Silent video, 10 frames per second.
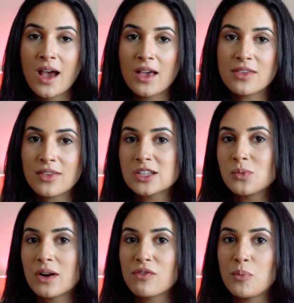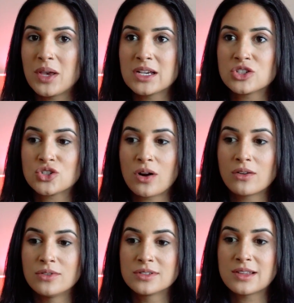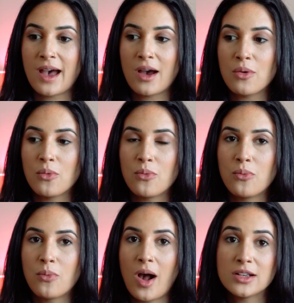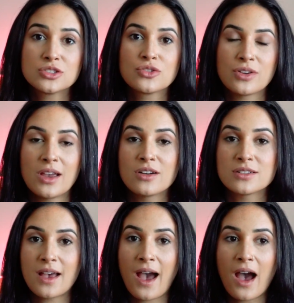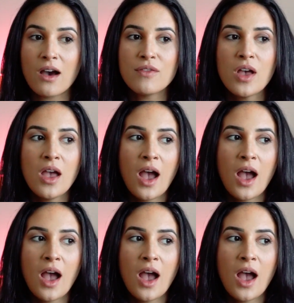I think that's one of the biggest struggles that us creators have.